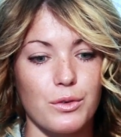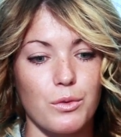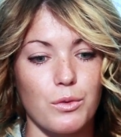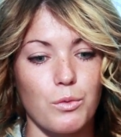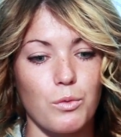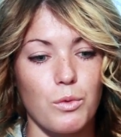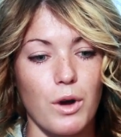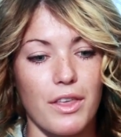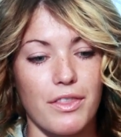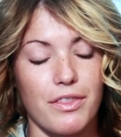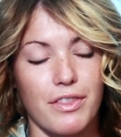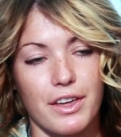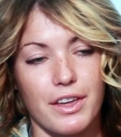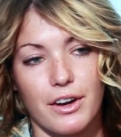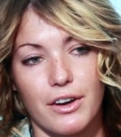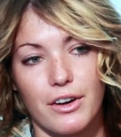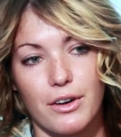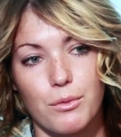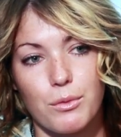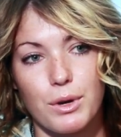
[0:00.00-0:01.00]
what
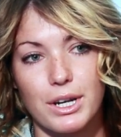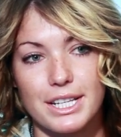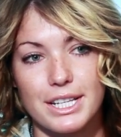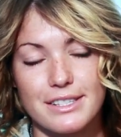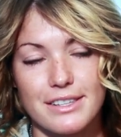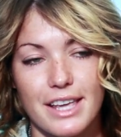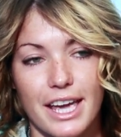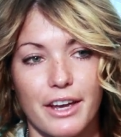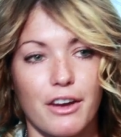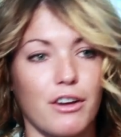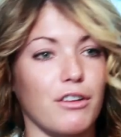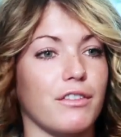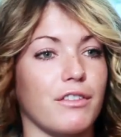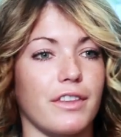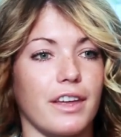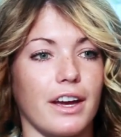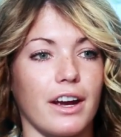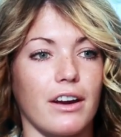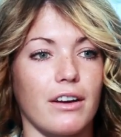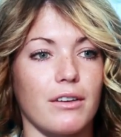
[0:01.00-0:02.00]
it's like over
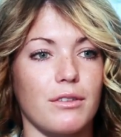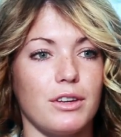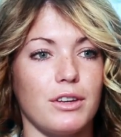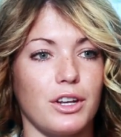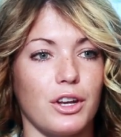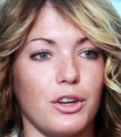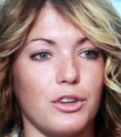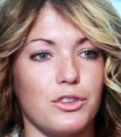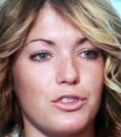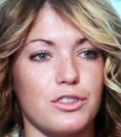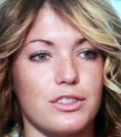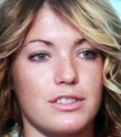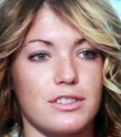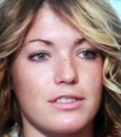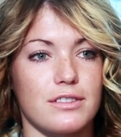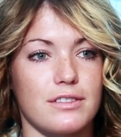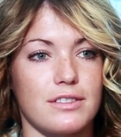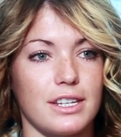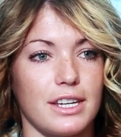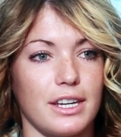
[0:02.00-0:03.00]
there. You
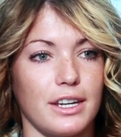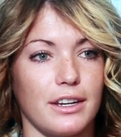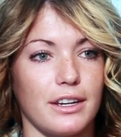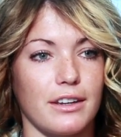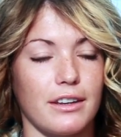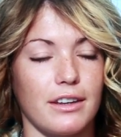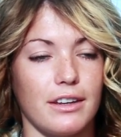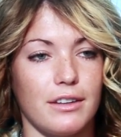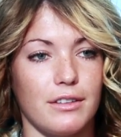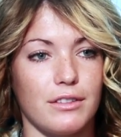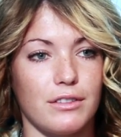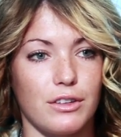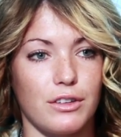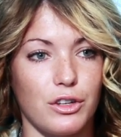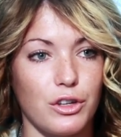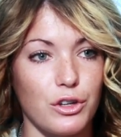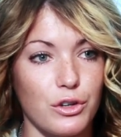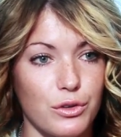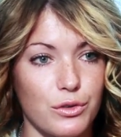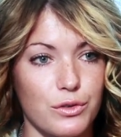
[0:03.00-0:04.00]
just see in the
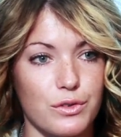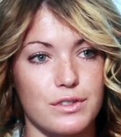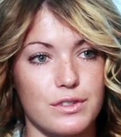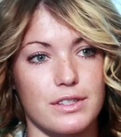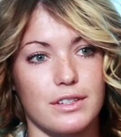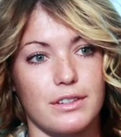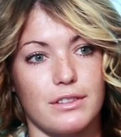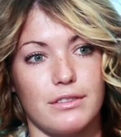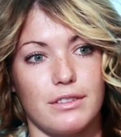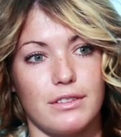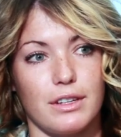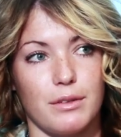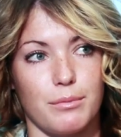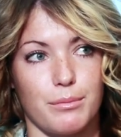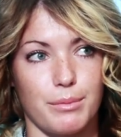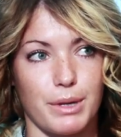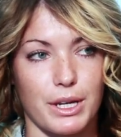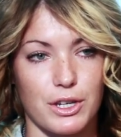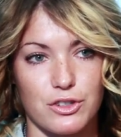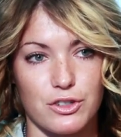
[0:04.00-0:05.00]
news and in
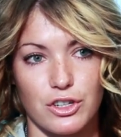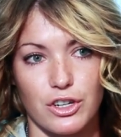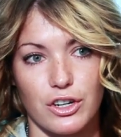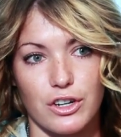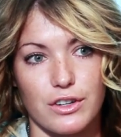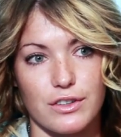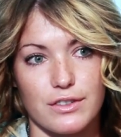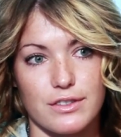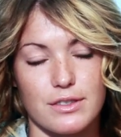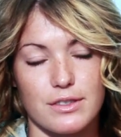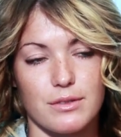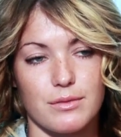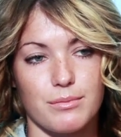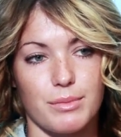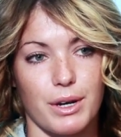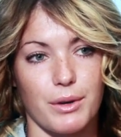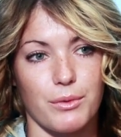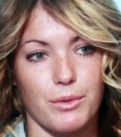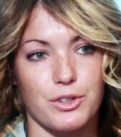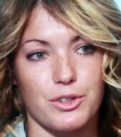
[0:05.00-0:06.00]
pictures,
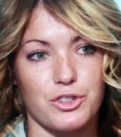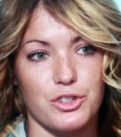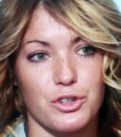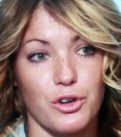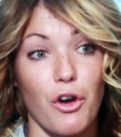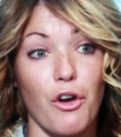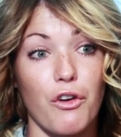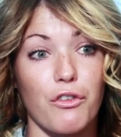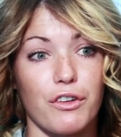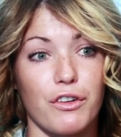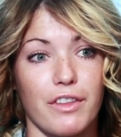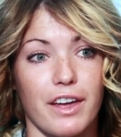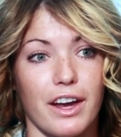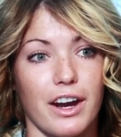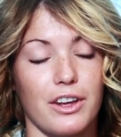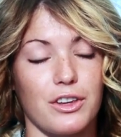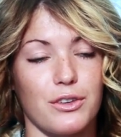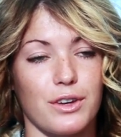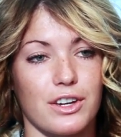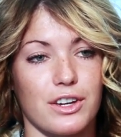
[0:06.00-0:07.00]
but once you're over
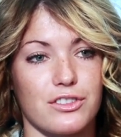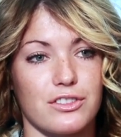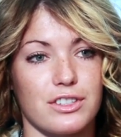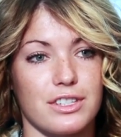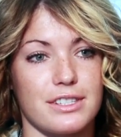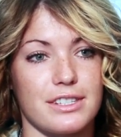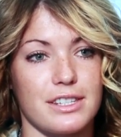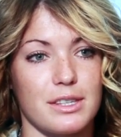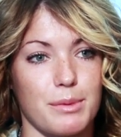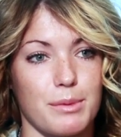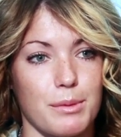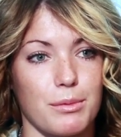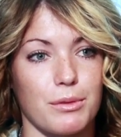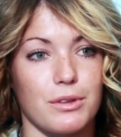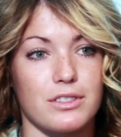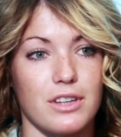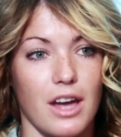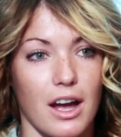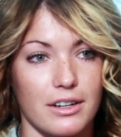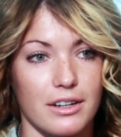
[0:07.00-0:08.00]
there and you actually see the people
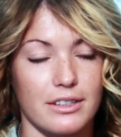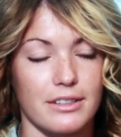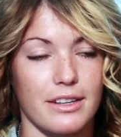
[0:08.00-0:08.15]
and talk to